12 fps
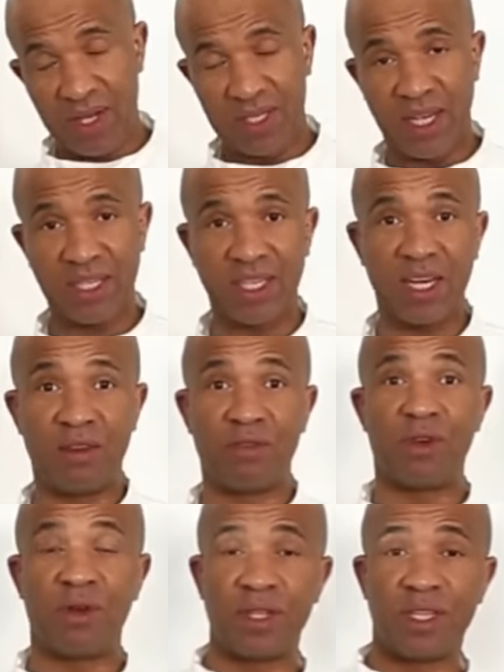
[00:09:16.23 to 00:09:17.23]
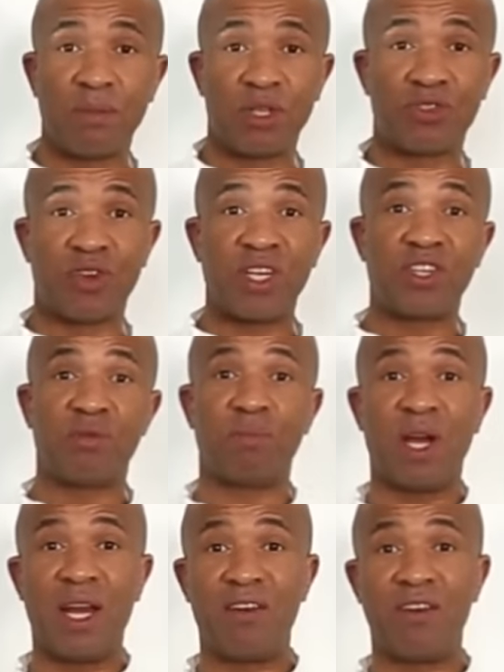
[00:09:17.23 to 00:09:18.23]
So that's another demonstration
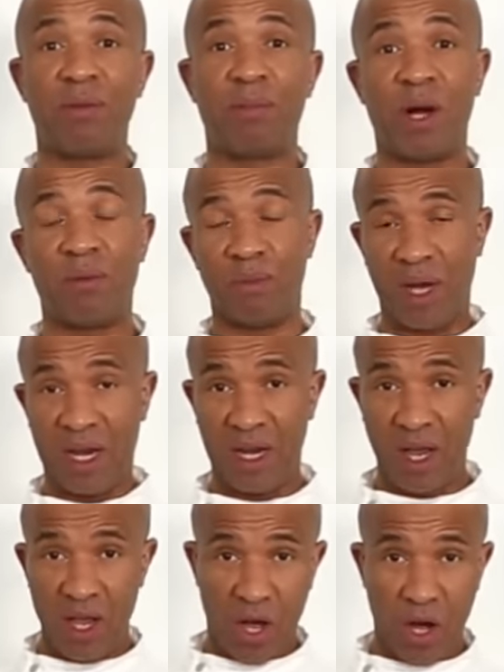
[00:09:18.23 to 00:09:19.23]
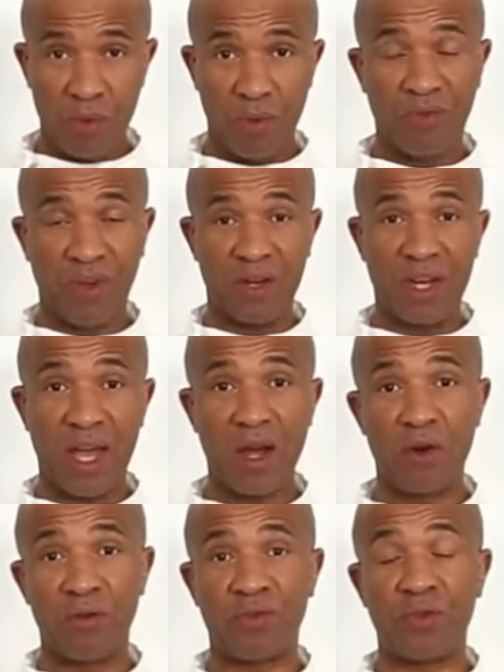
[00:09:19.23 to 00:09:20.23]
by Larry the Barberman. Hope you found it
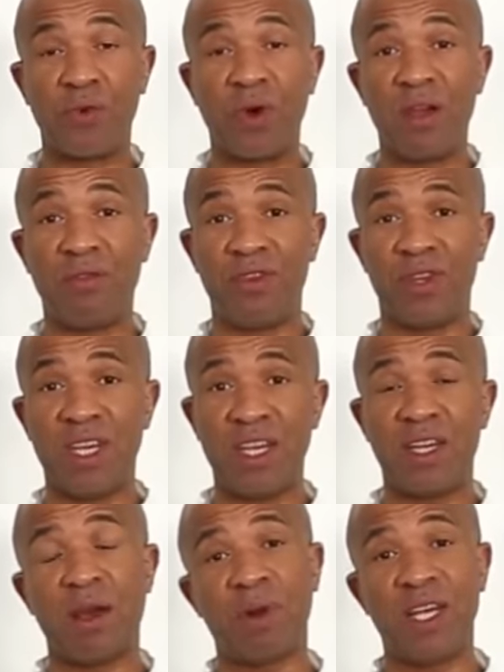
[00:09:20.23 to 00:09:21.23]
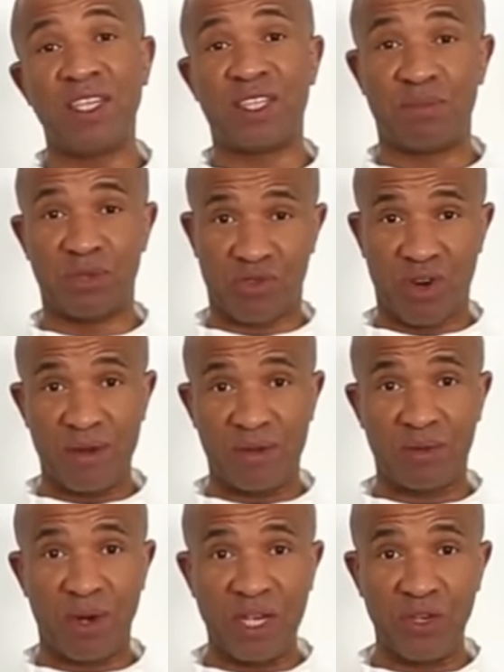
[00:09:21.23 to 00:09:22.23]
helpful. If you did, please
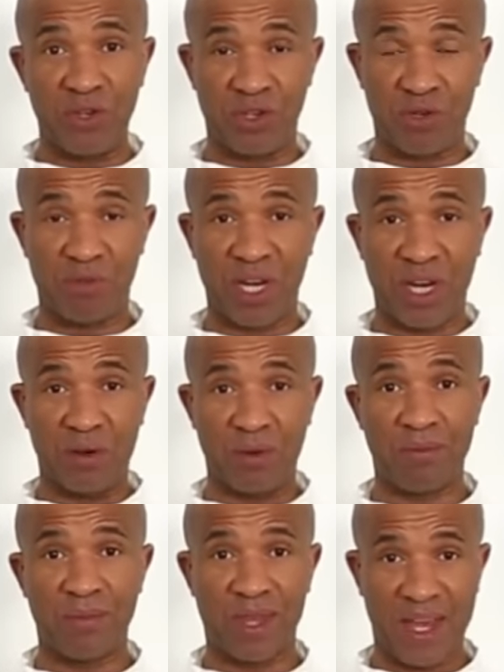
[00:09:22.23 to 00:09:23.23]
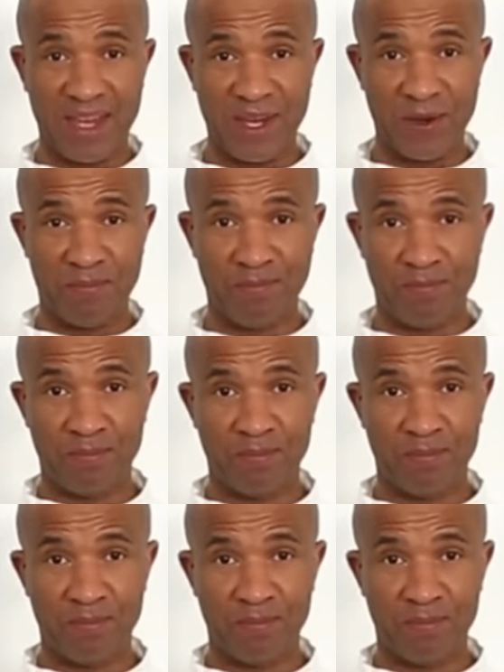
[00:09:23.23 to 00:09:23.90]
subscribe to my YouTube channel. Thank you.